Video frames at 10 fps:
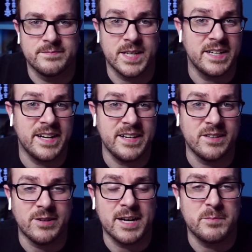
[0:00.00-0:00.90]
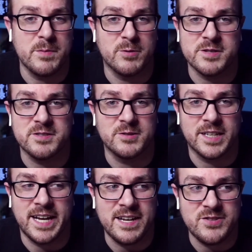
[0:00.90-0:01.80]
Then again, a lot of people are still
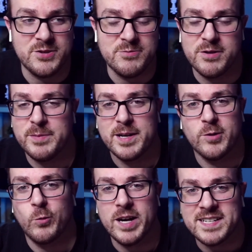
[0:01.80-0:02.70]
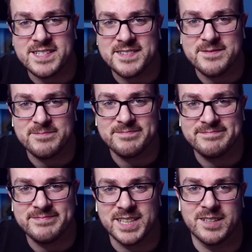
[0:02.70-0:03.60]
going to hate you no matter what.
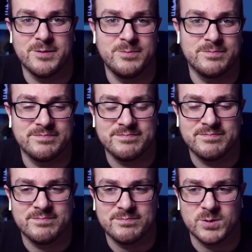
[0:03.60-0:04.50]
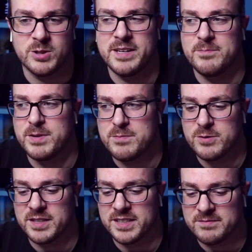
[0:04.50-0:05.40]
You know, you'll have
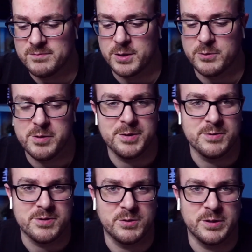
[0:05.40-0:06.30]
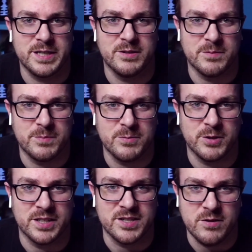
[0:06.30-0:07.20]
people that agree with your story, you'll have people
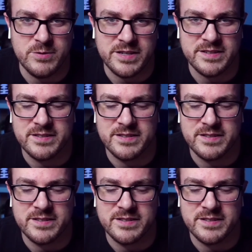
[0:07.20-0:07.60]
that don't.